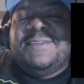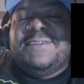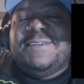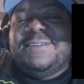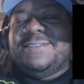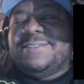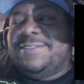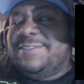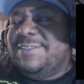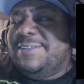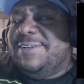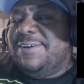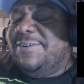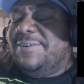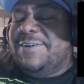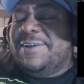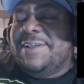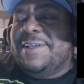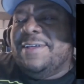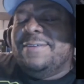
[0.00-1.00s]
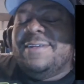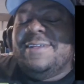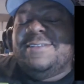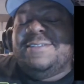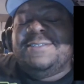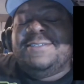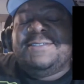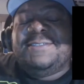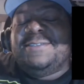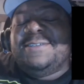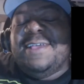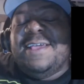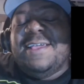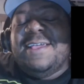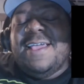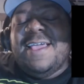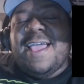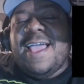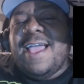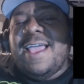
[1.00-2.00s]
because I just
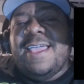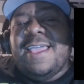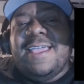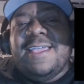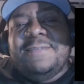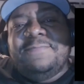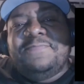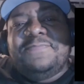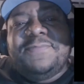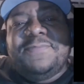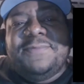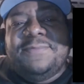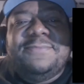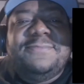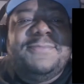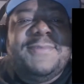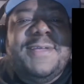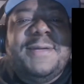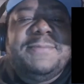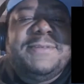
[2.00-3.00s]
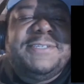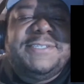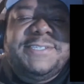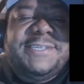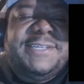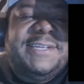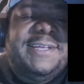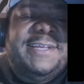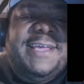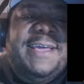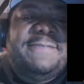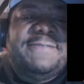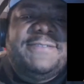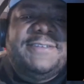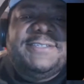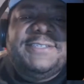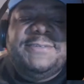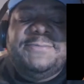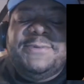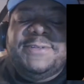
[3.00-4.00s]
I'm just gonna have
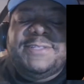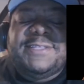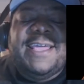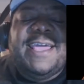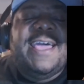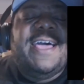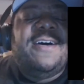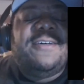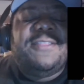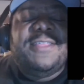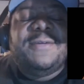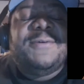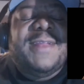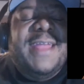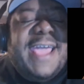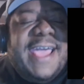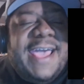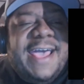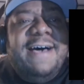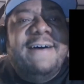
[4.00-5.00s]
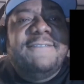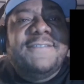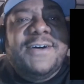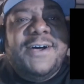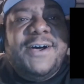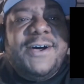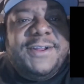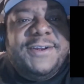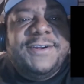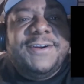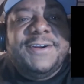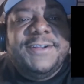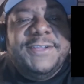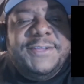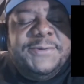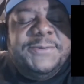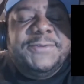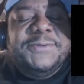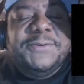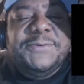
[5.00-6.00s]
to see what the hell they would have on their
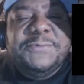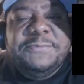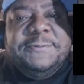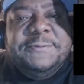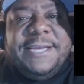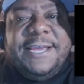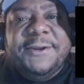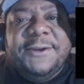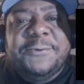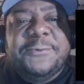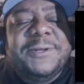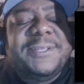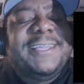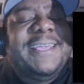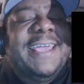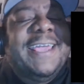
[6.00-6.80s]
YouTube channel. What